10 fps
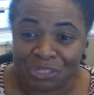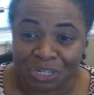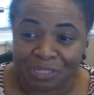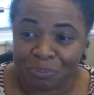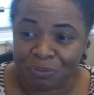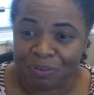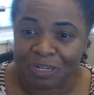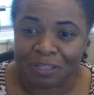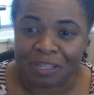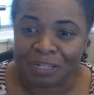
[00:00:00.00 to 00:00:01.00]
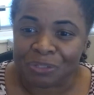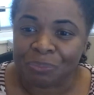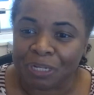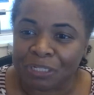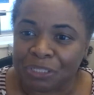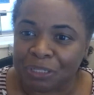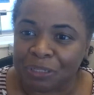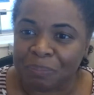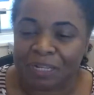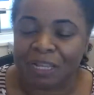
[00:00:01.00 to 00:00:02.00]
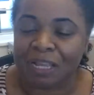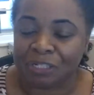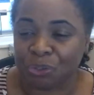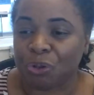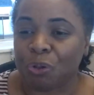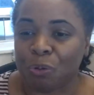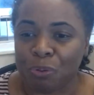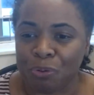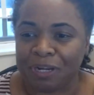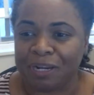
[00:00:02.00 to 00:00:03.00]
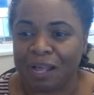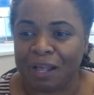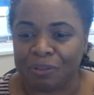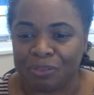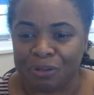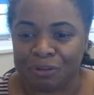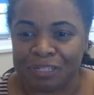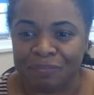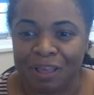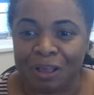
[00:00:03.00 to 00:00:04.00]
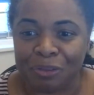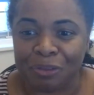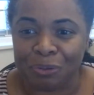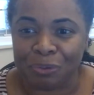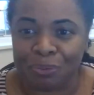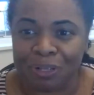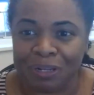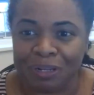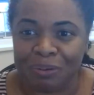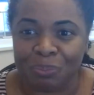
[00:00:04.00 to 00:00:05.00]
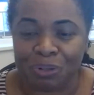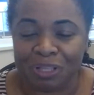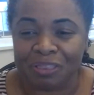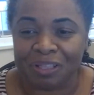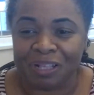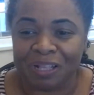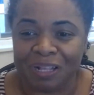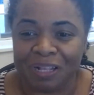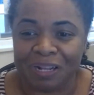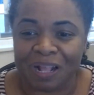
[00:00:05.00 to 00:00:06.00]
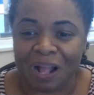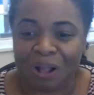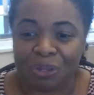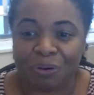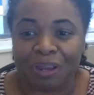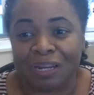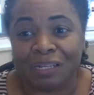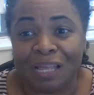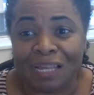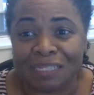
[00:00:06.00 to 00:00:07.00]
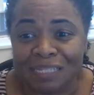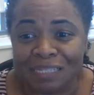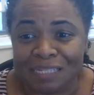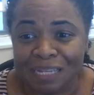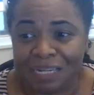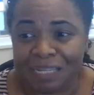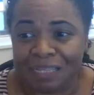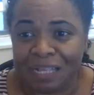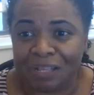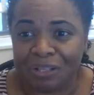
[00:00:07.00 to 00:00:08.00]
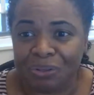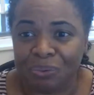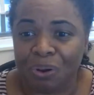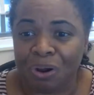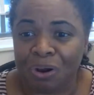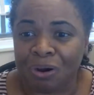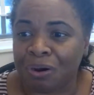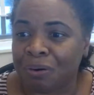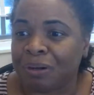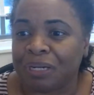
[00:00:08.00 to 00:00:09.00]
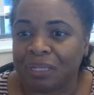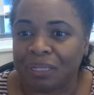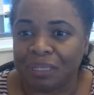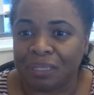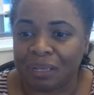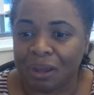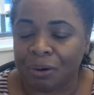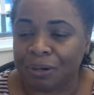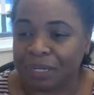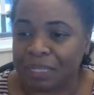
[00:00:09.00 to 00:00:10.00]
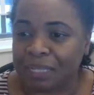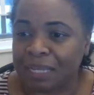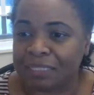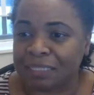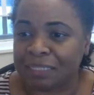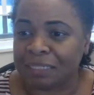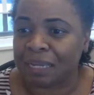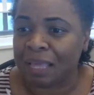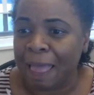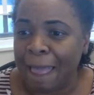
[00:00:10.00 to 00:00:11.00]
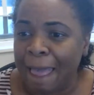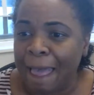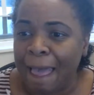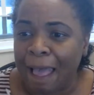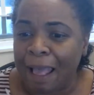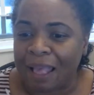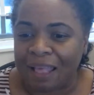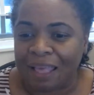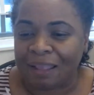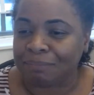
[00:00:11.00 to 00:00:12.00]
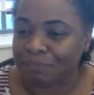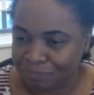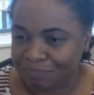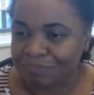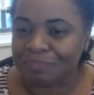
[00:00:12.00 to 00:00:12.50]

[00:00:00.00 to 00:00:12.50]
suggest moving in that direction, but as Nicole pointed out, there is value in rethinking how you're analyzing the data that you are already collecting. And